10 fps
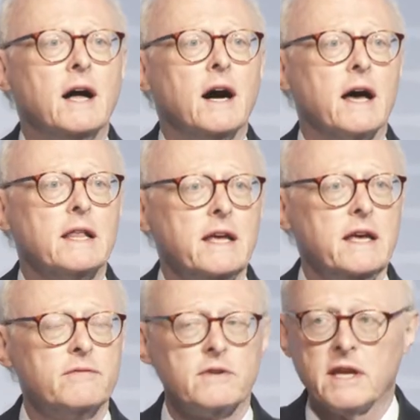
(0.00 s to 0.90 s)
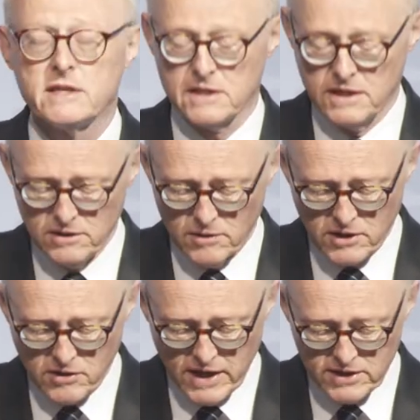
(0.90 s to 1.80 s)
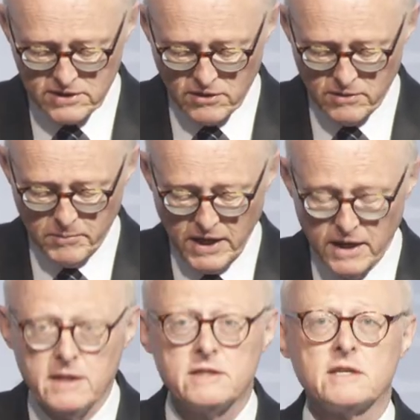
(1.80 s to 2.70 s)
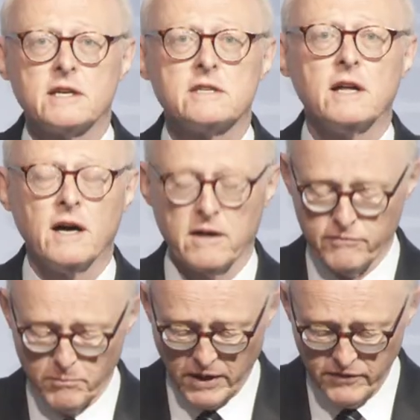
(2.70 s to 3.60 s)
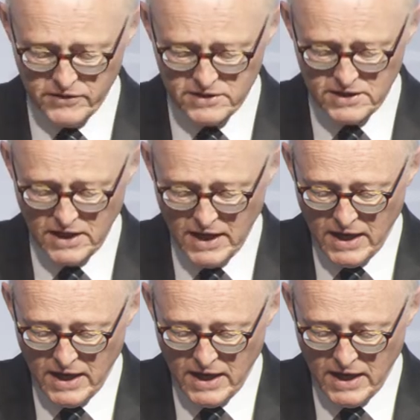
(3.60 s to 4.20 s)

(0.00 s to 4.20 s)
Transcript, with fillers: I leave unless they do a cress on me in six and a half months.